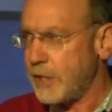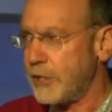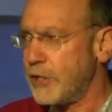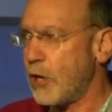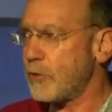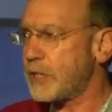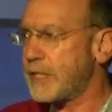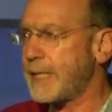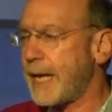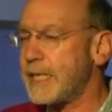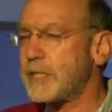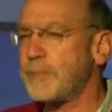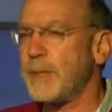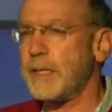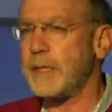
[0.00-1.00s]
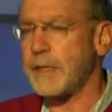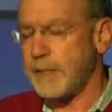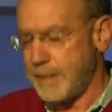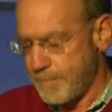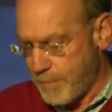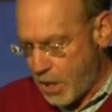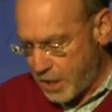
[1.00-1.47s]
no statesman
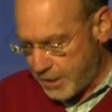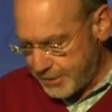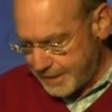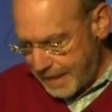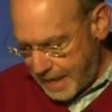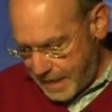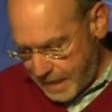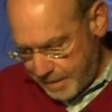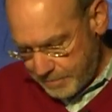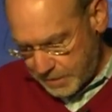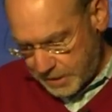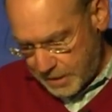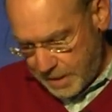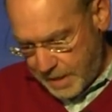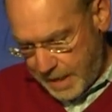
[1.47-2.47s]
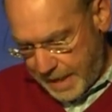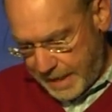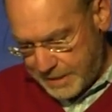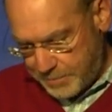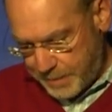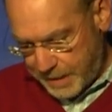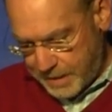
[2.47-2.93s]
in modern times
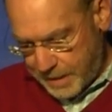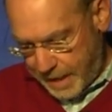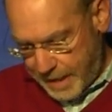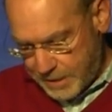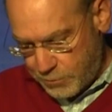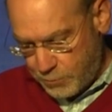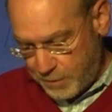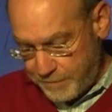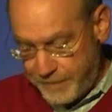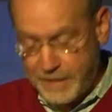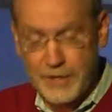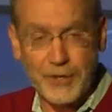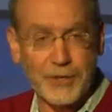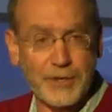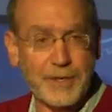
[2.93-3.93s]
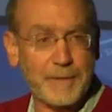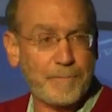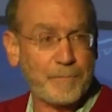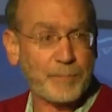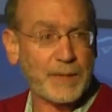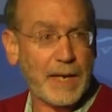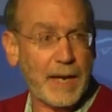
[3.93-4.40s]
has been as revered
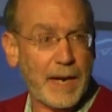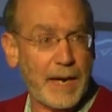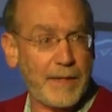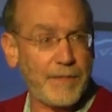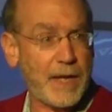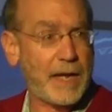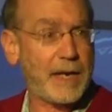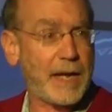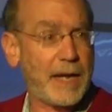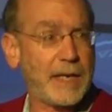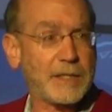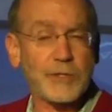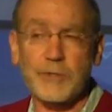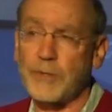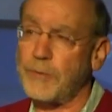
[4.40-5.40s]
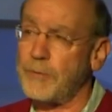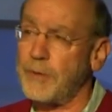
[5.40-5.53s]
and then as